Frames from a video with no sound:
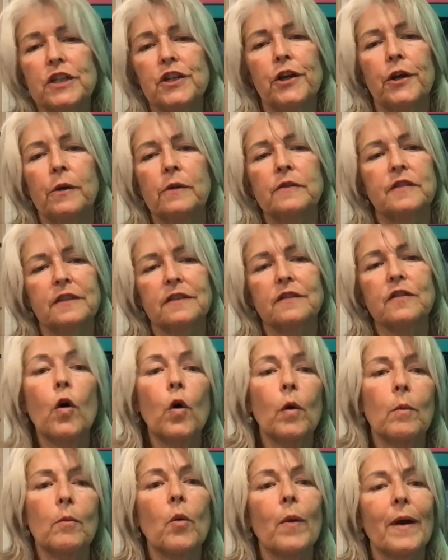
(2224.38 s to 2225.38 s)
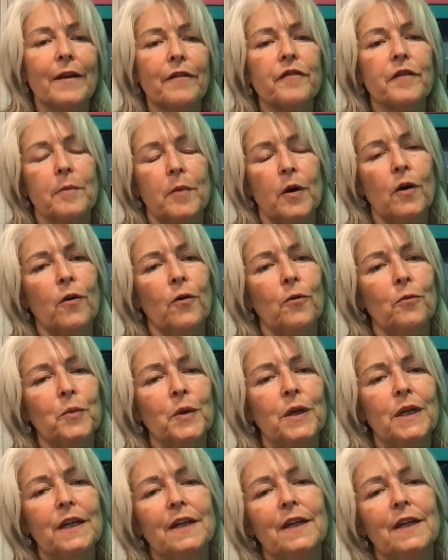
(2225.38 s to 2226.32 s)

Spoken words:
knows it's home away from home.